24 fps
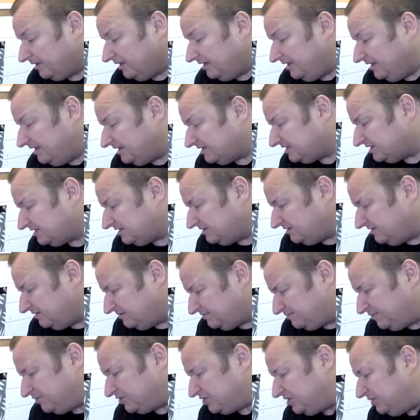it's,
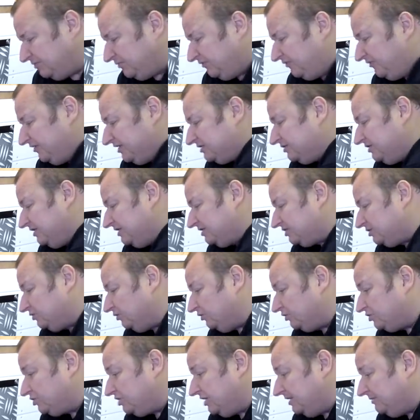especially with things of this
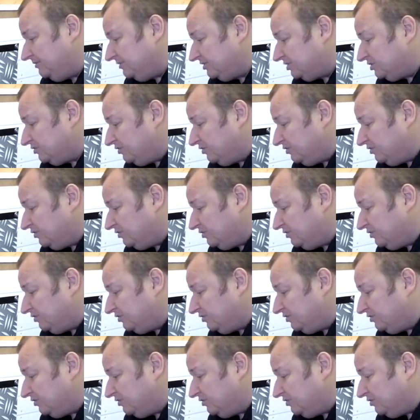sort of cheapness,